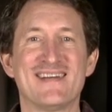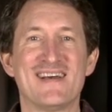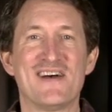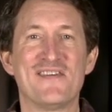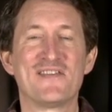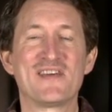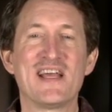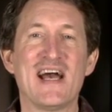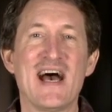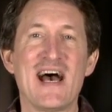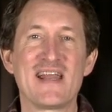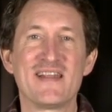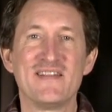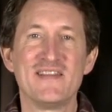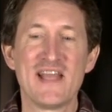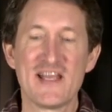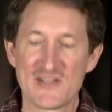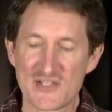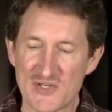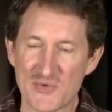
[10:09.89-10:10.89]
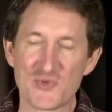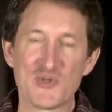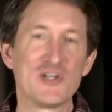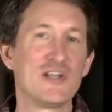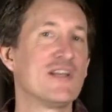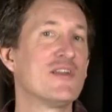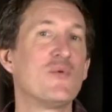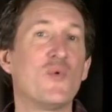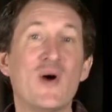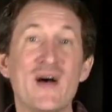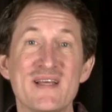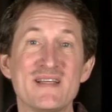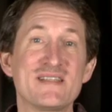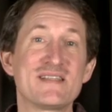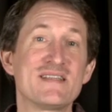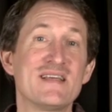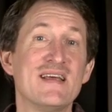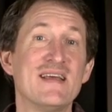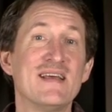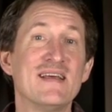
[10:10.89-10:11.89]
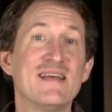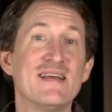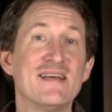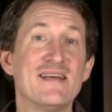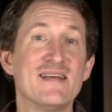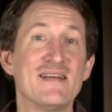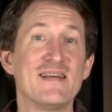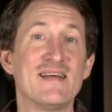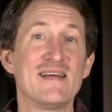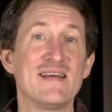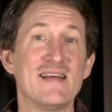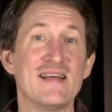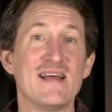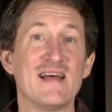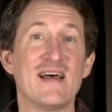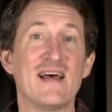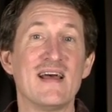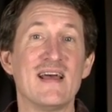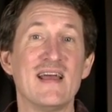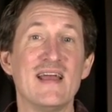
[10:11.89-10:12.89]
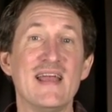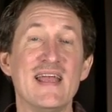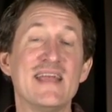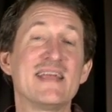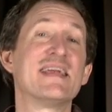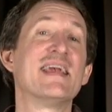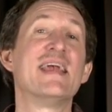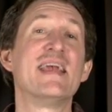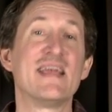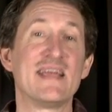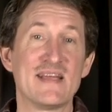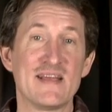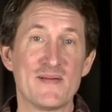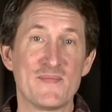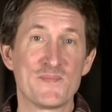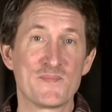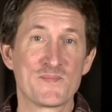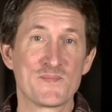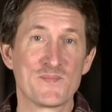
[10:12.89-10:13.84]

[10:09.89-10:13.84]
of God in the ancient world was a king.